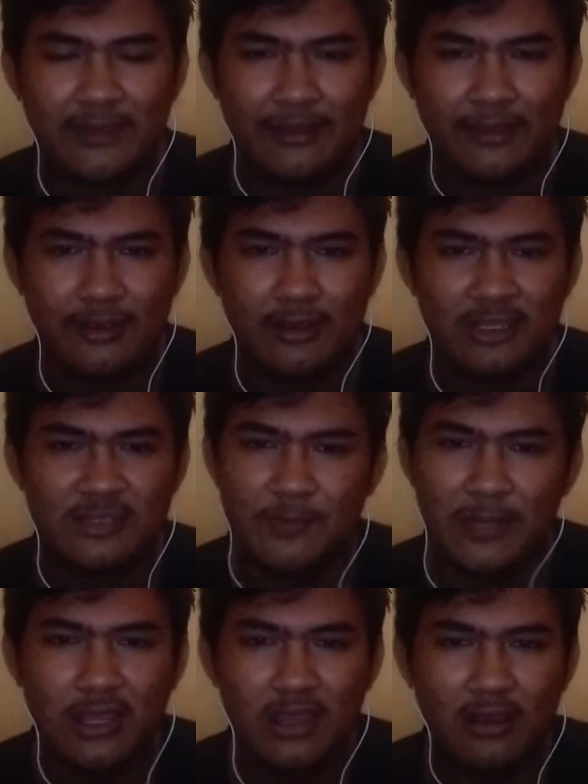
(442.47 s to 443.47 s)

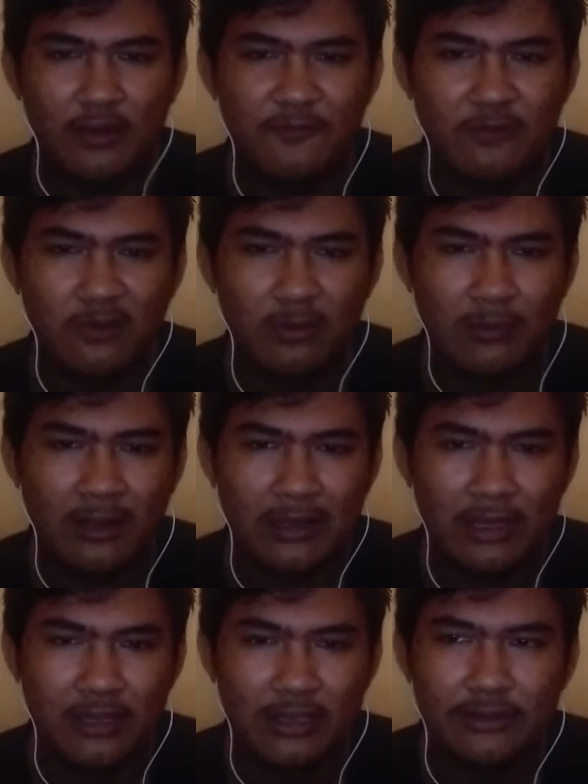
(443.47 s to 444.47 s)
Speaking of vocabulary,
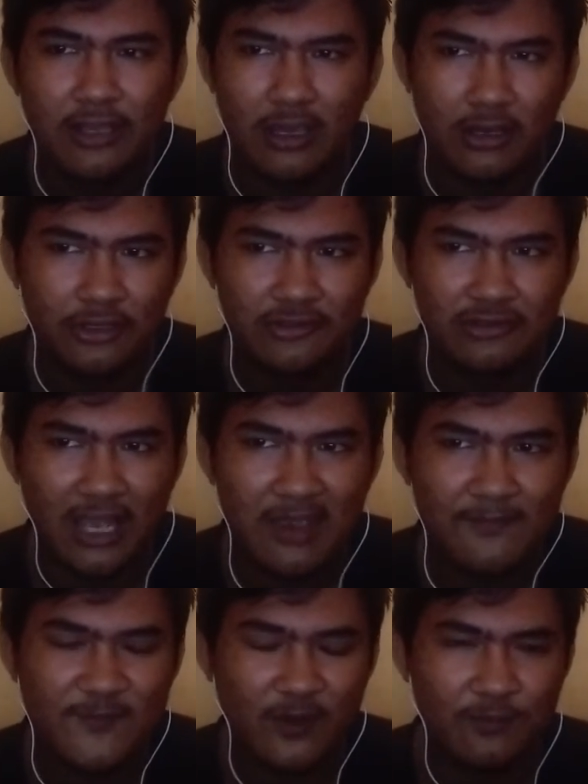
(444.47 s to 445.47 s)
there are types
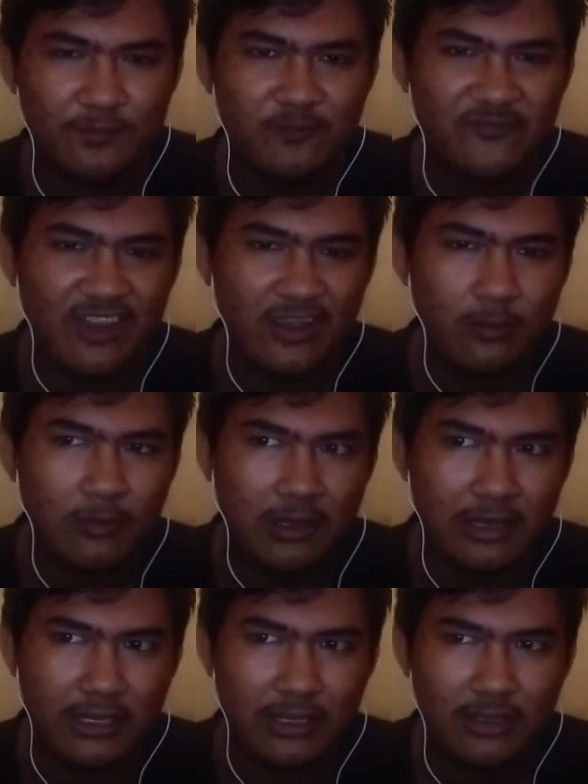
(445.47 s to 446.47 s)
of
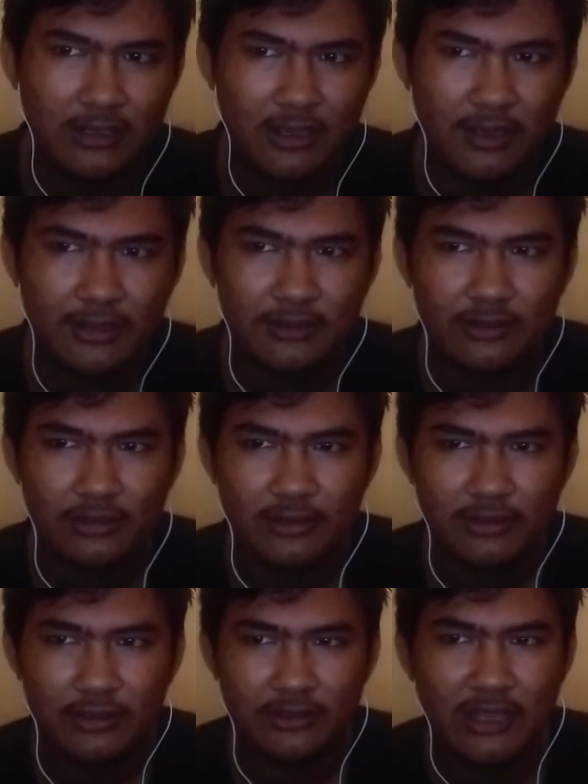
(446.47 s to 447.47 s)
vocabulary.
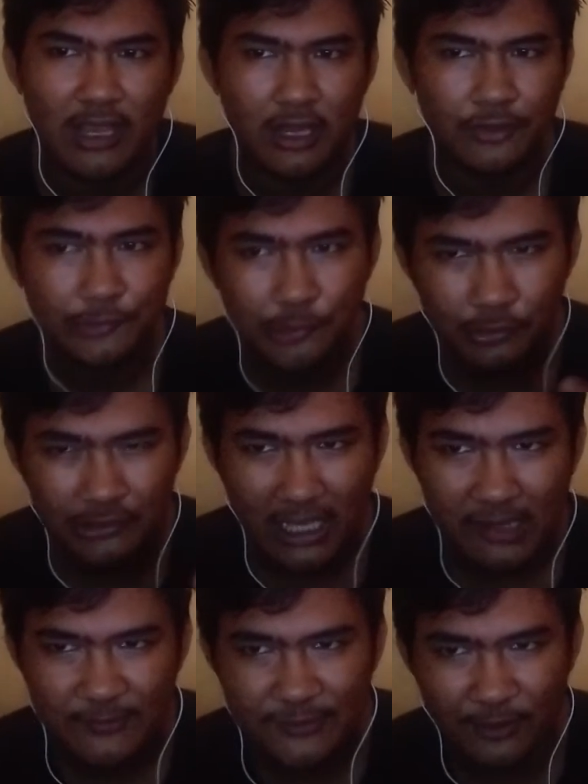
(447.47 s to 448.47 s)
There are two
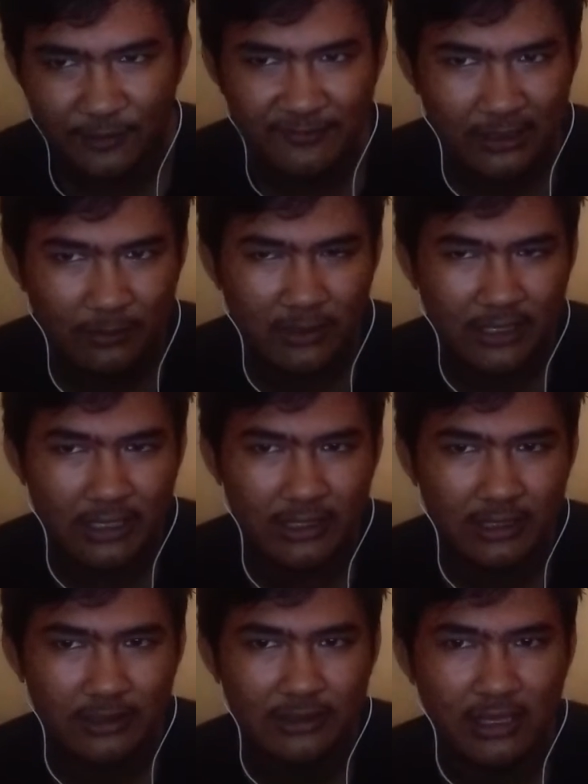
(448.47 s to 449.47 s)
types of vocabulary.
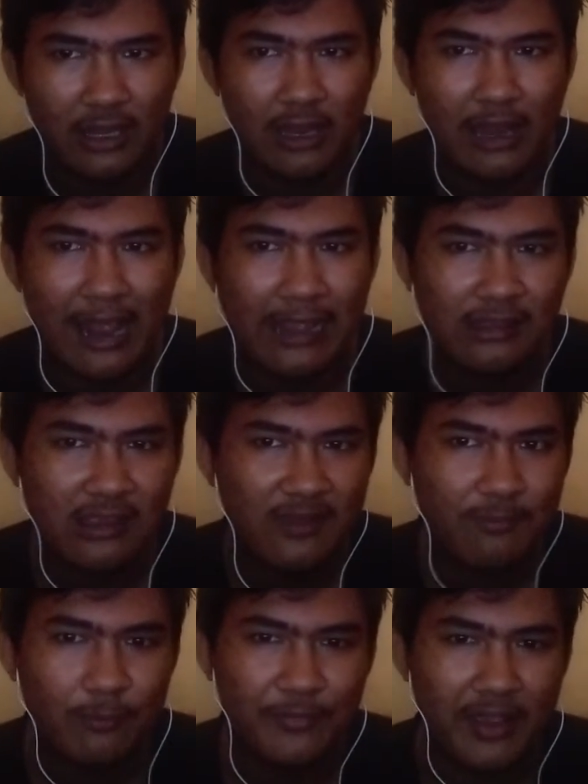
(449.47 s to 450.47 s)
They are active
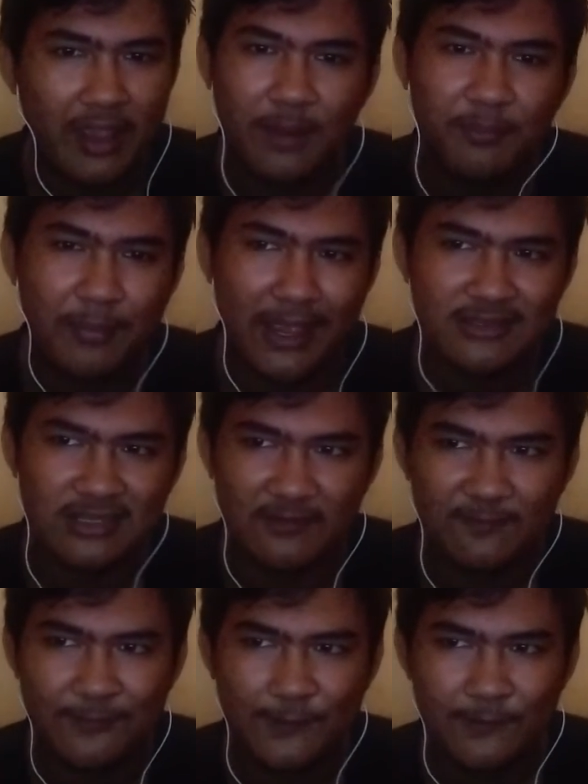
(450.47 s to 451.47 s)
and passive
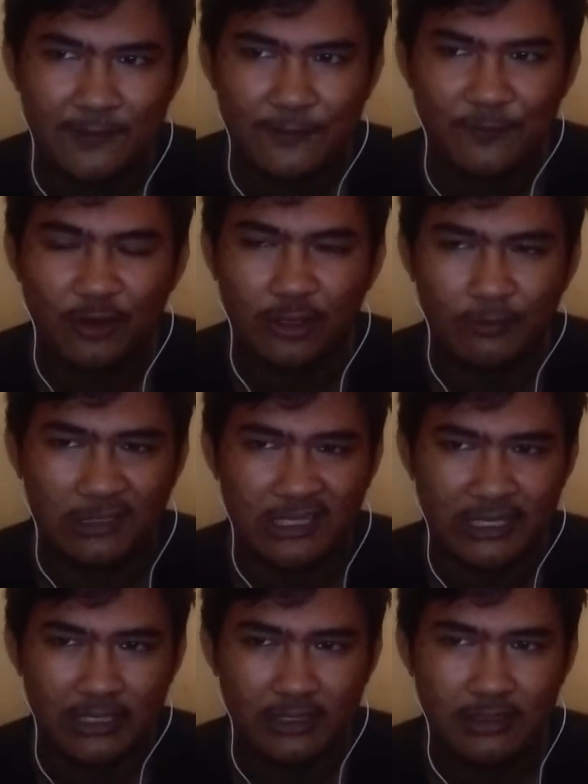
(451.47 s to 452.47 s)
vocabulary.
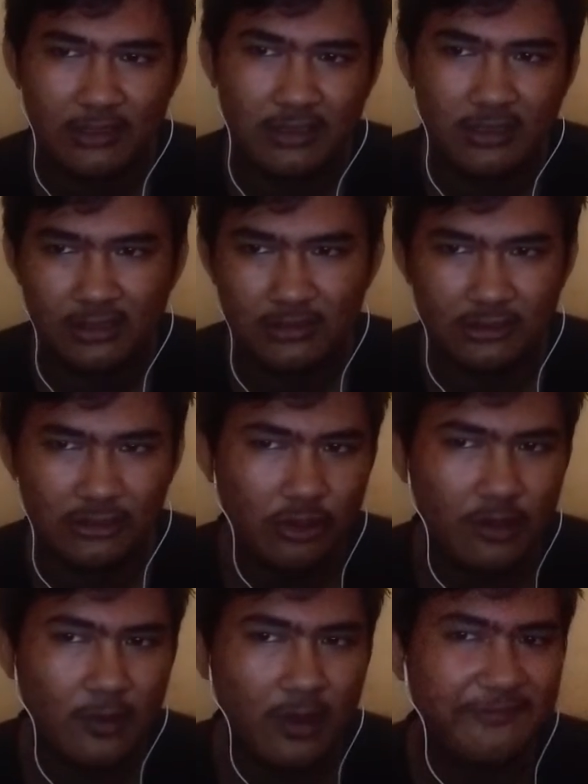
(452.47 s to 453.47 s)
The group
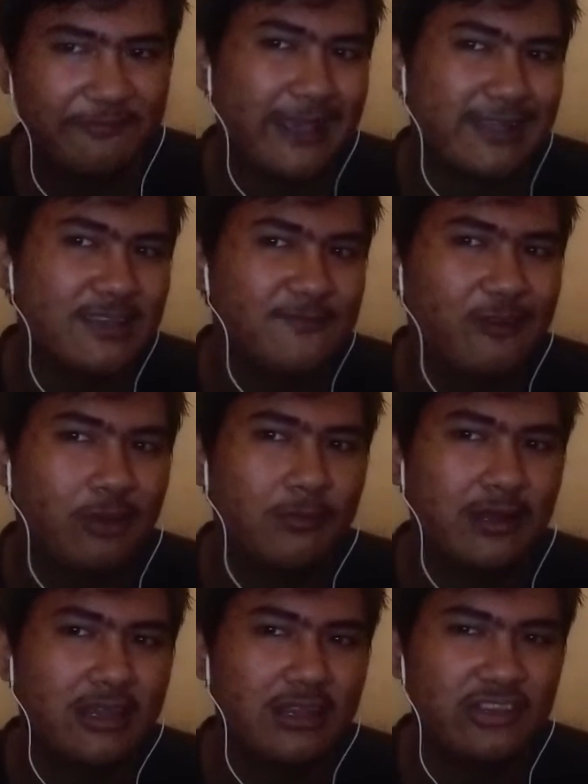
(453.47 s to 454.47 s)
of passive
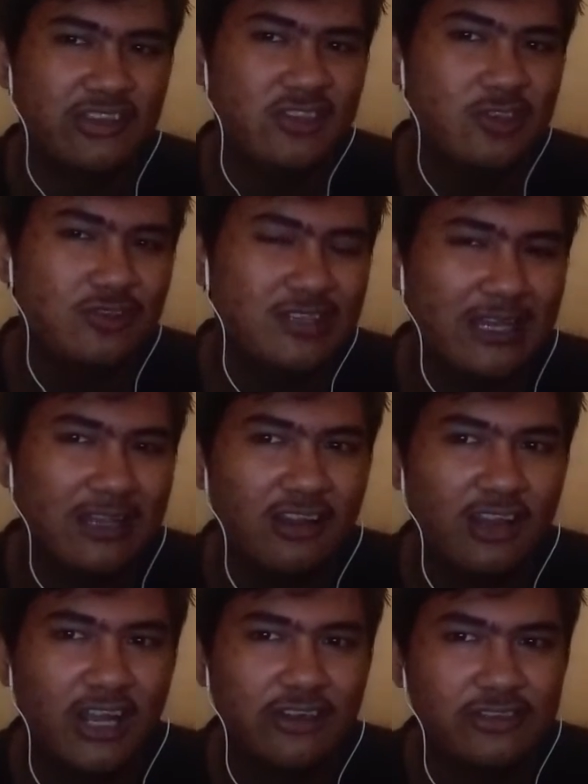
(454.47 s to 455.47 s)
vocabulary is usually
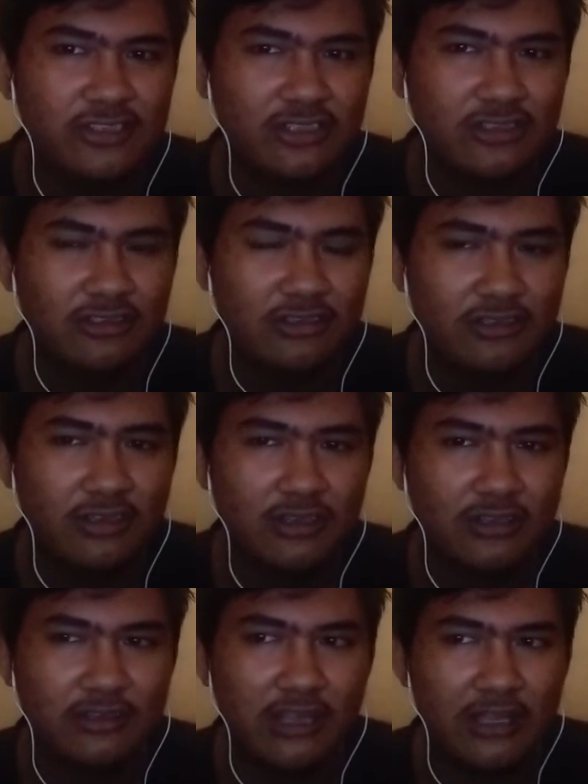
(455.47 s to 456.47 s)
larger
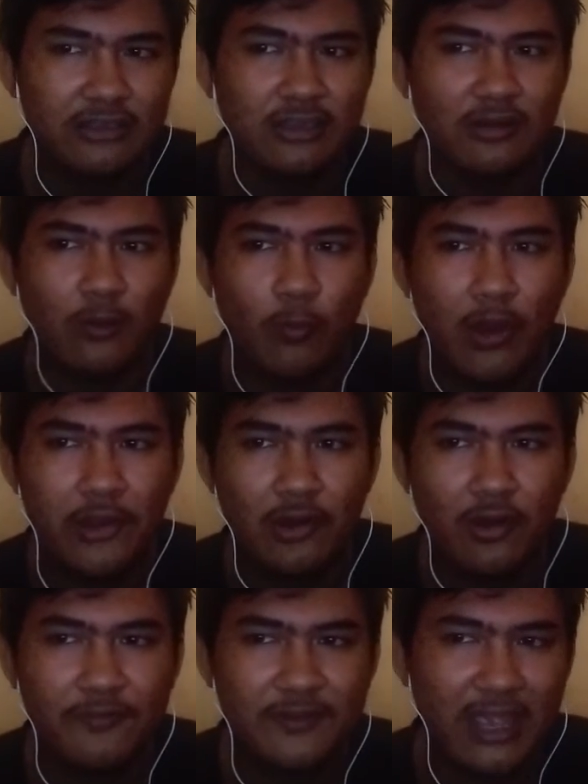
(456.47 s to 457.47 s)
than the one of
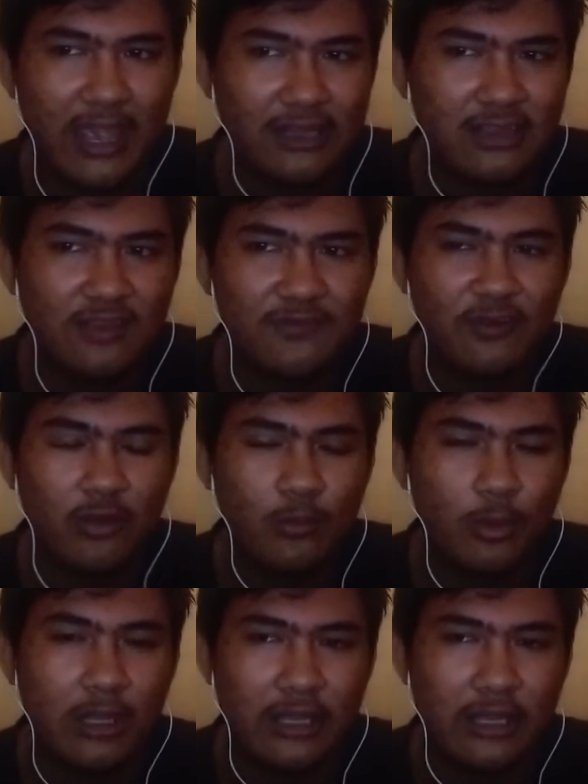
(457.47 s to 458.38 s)
the active vocabulary.